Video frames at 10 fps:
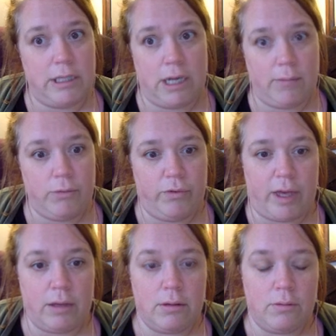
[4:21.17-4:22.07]
not
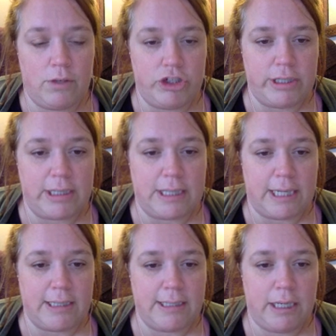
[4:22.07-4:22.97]
moving when she's in
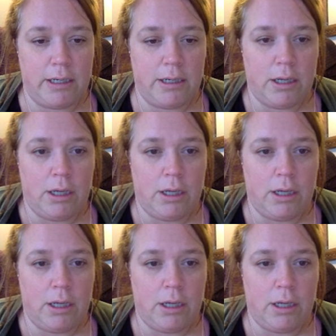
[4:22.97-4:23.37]
that seat.